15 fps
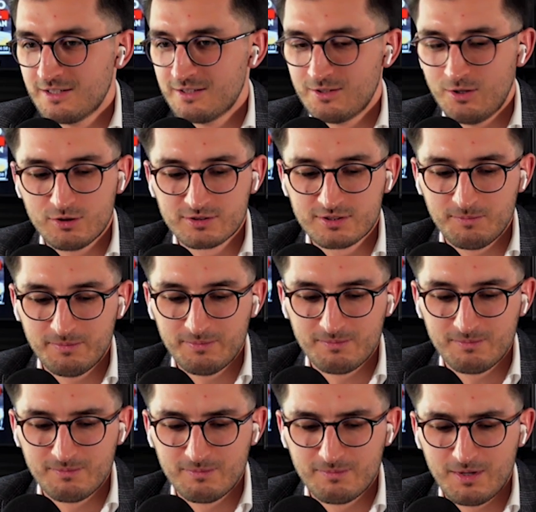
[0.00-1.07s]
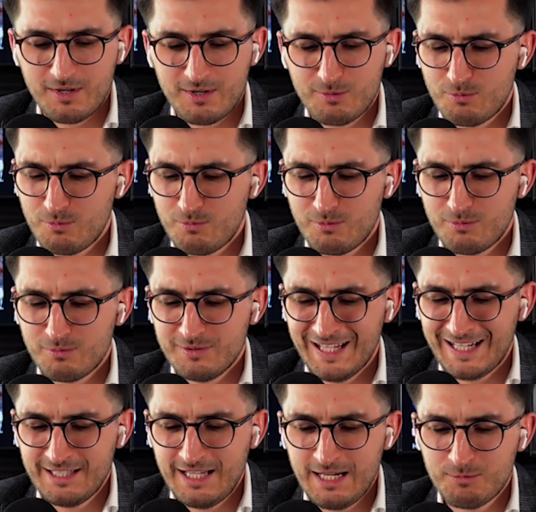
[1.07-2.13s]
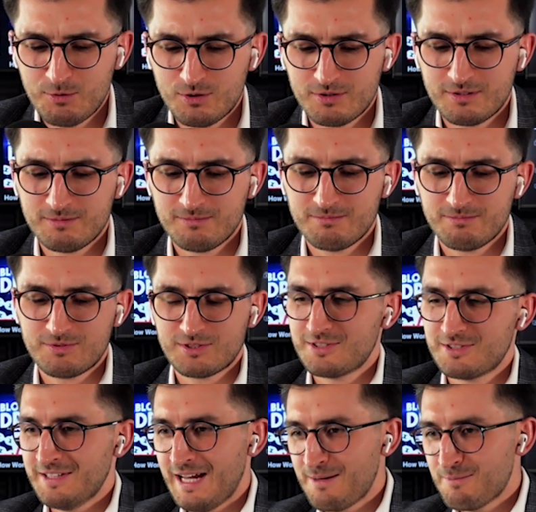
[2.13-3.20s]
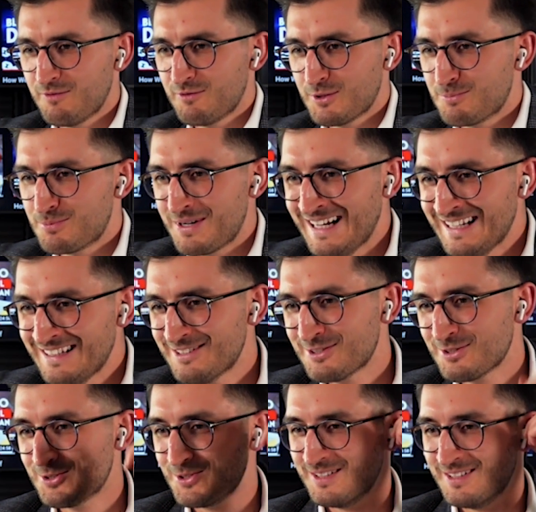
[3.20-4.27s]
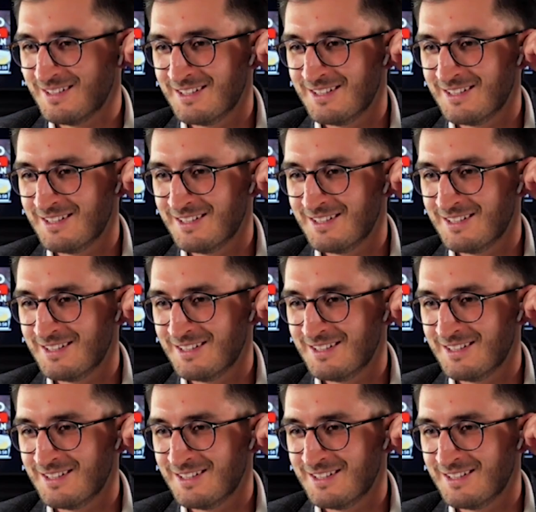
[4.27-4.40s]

awesome nickname, or just the name of your brand, or.